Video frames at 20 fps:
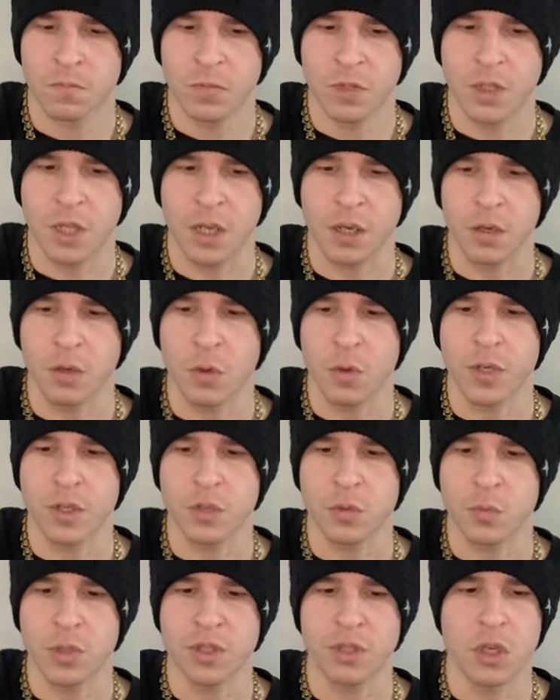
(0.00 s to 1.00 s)
not going
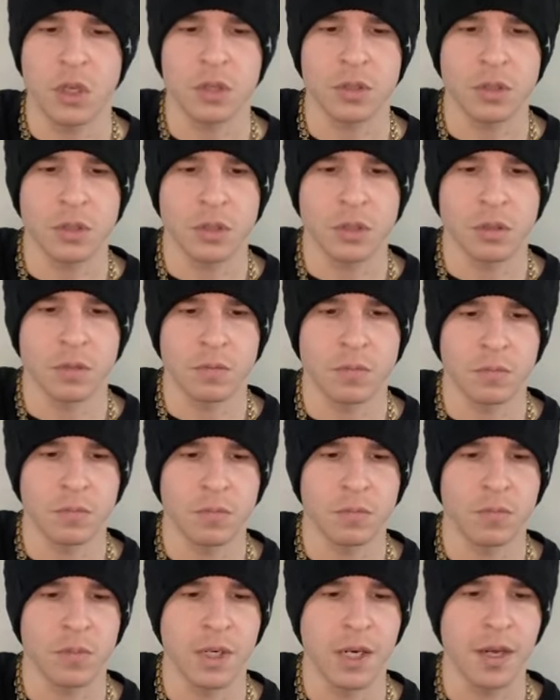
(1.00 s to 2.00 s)
to result
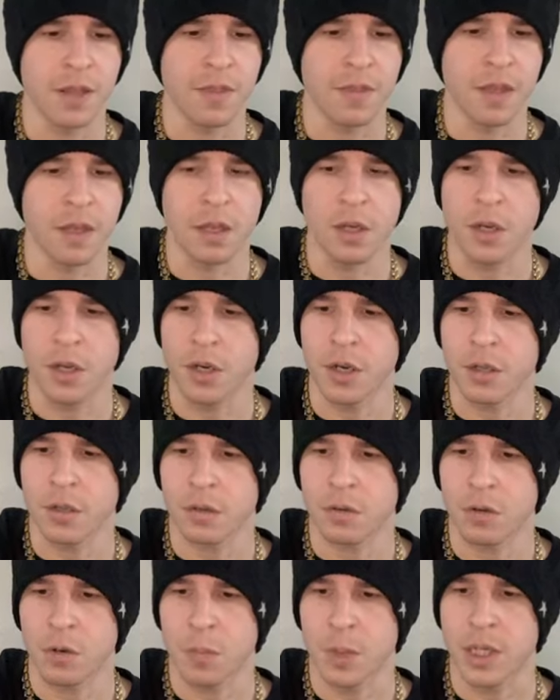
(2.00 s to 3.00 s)
in anything good
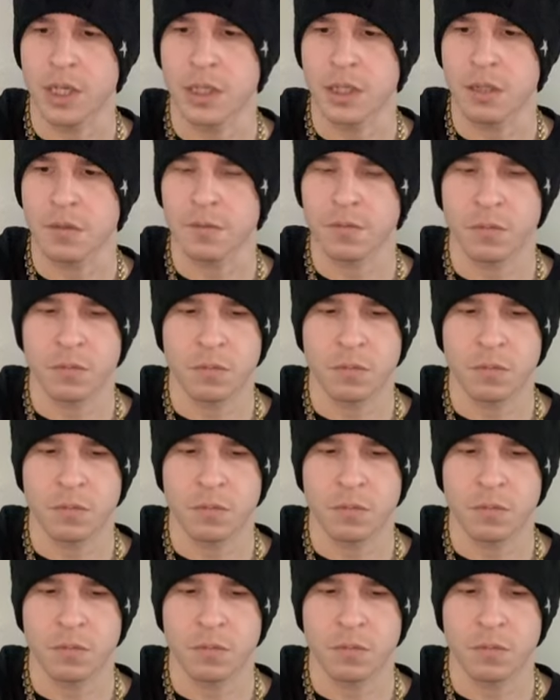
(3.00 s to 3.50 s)
or positive.